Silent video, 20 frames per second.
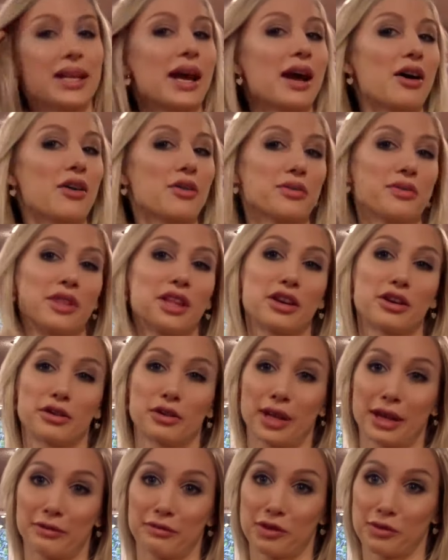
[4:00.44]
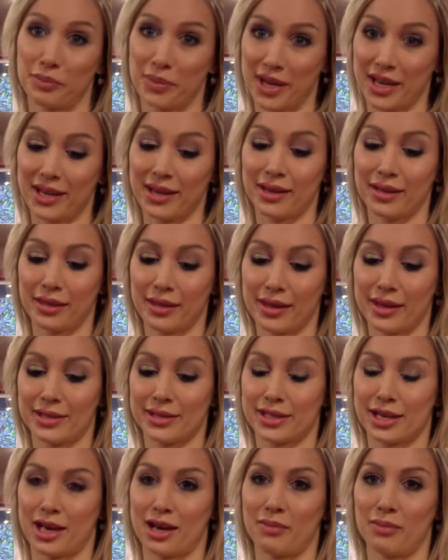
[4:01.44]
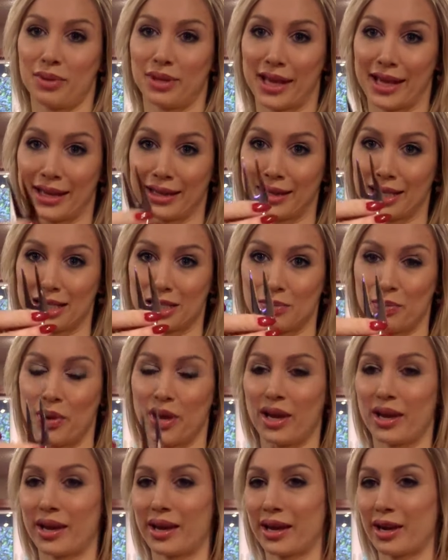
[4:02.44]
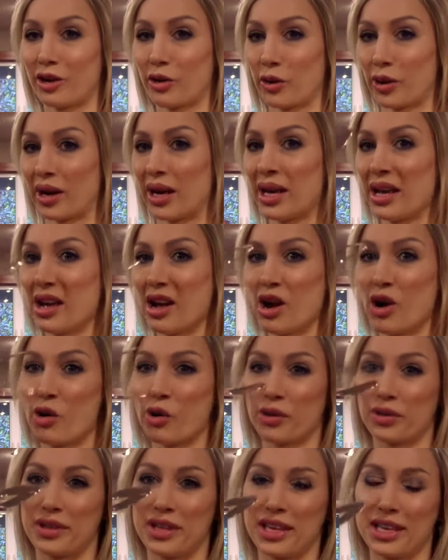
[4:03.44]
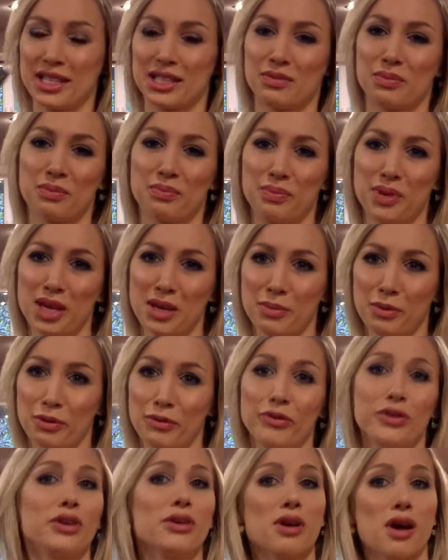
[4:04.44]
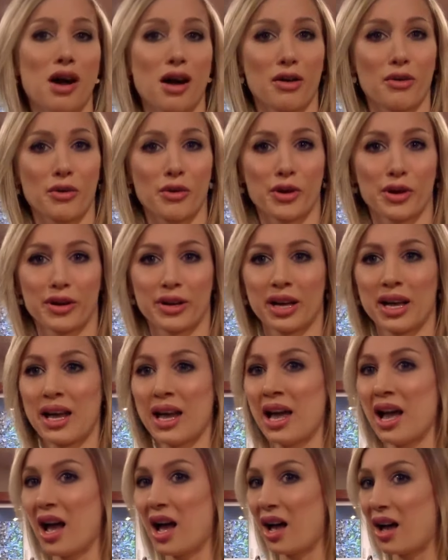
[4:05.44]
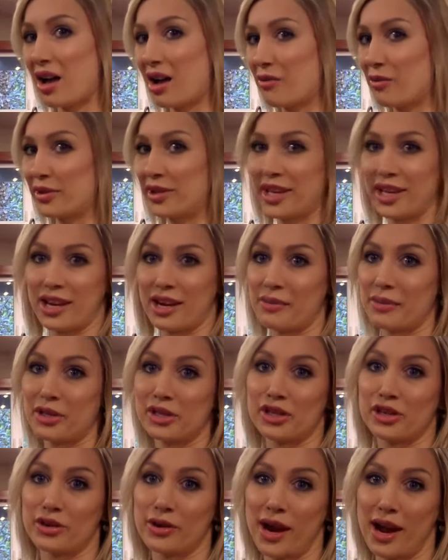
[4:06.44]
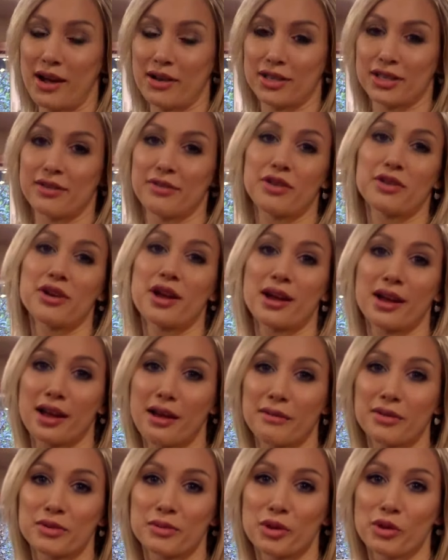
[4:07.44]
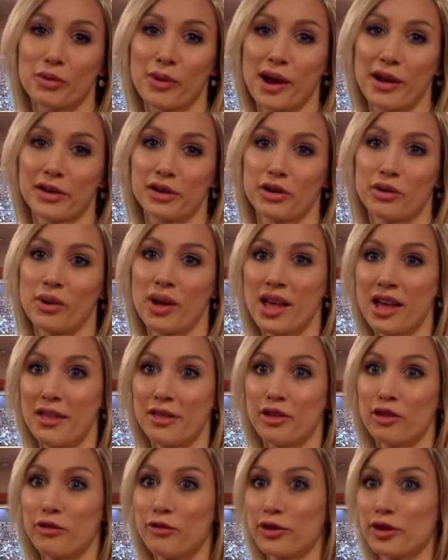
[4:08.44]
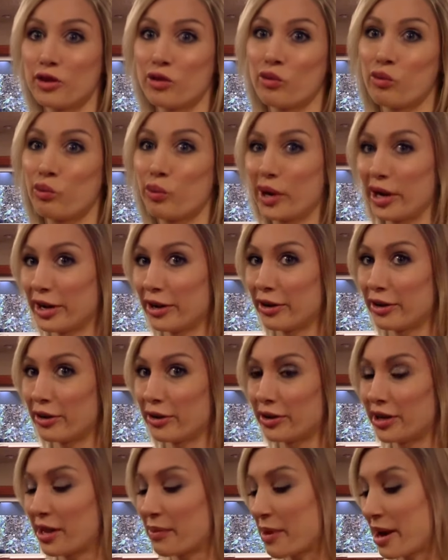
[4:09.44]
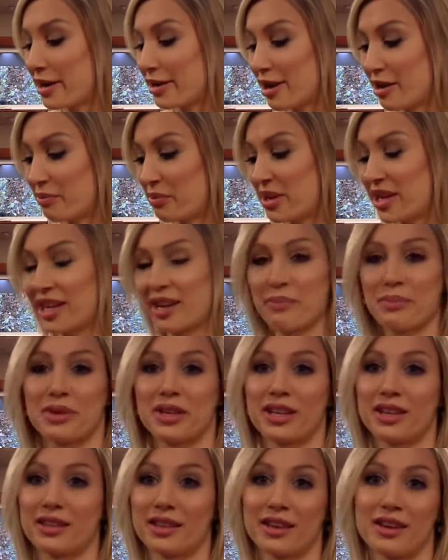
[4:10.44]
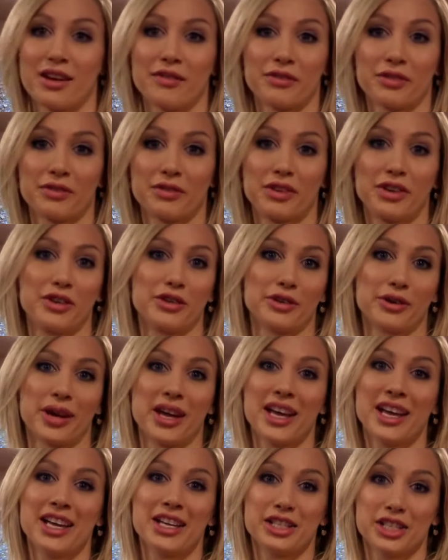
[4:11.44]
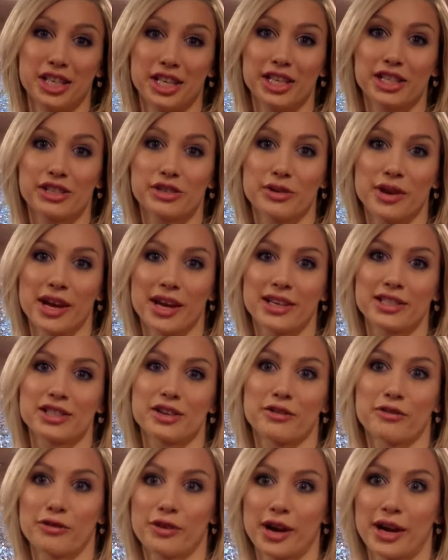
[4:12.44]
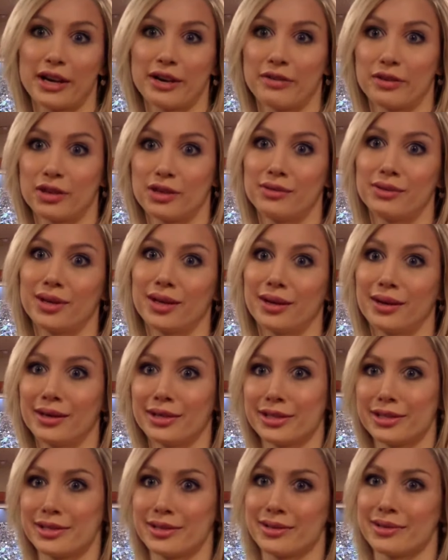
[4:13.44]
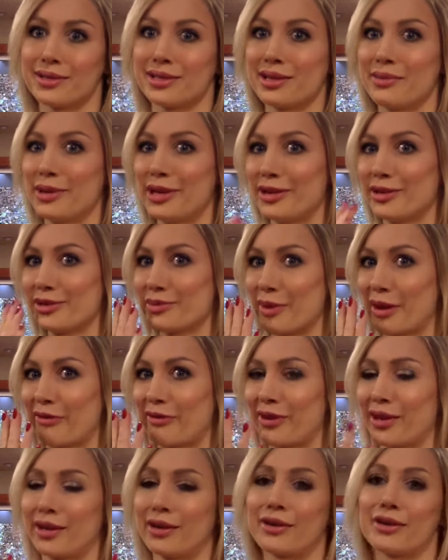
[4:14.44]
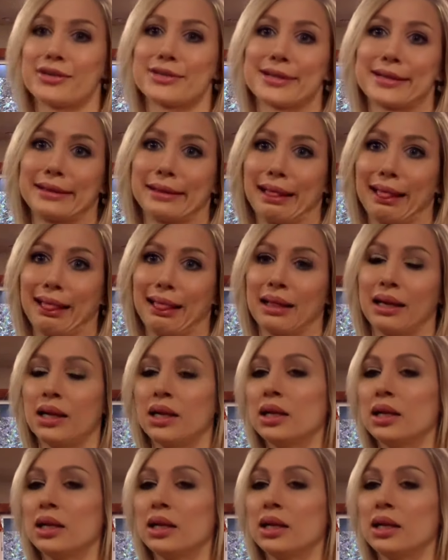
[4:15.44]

out that are like for picking things up, like this pick or these, people feel awkward when they come into your house. If they're not comfortable around you, they'll feel weird. They might not pick up anything off of your cheese tray because they're afraid of, oh God, she's going to see me using my fingers. And